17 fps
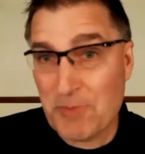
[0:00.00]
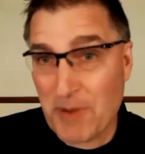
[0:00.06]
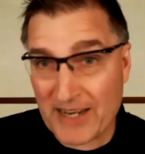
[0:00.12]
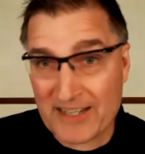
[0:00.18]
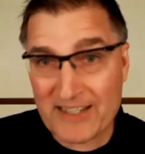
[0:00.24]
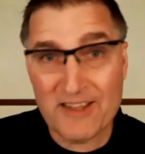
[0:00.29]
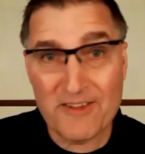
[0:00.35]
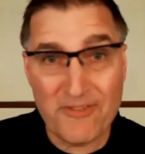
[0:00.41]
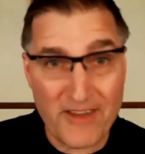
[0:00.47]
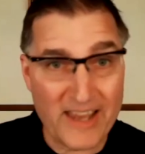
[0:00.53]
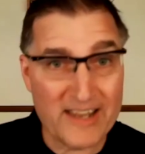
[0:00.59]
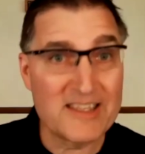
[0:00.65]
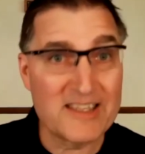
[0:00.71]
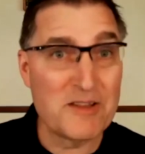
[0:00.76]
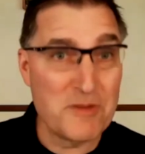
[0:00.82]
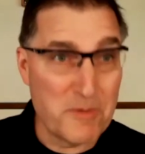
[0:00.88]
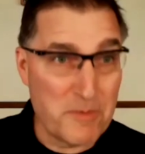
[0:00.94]
back to the
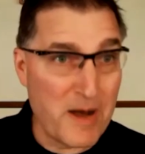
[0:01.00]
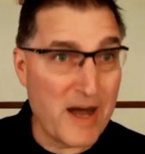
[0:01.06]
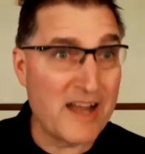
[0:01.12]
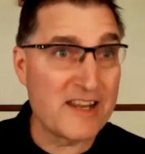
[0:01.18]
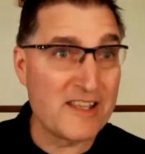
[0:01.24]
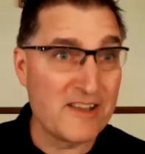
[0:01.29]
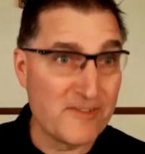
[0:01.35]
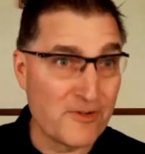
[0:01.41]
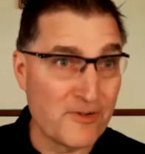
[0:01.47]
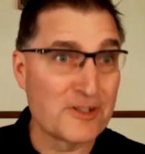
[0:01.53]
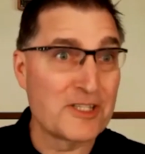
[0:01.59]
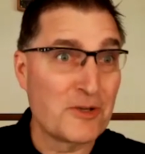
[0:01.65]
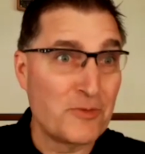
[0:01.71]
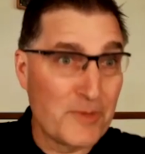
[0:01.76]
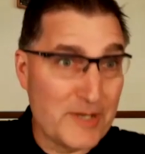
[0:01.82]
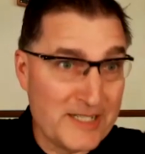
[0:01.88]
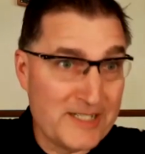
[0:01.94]
fact that the body of work
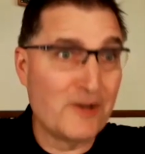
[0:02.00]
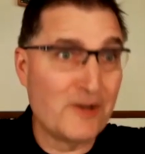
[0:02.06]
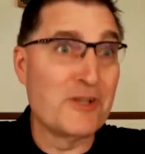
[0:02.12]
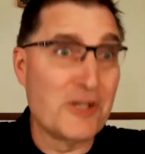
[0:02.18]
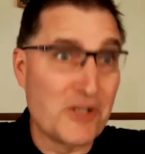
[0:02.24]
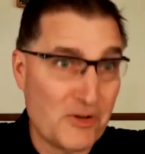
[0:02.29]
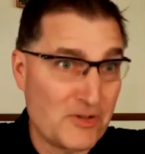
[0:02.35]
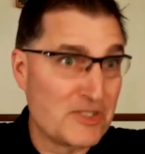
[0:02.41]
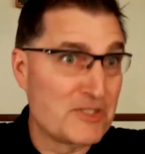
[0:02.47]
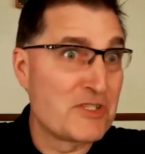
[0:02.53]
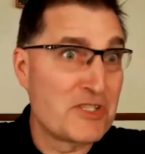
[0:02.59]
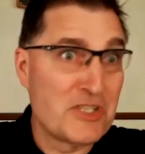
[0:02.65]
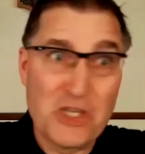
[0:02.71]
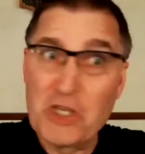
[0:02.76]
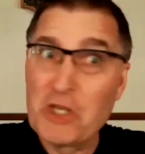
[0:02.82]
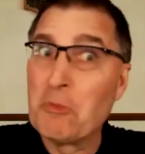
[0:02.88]
that we don't know is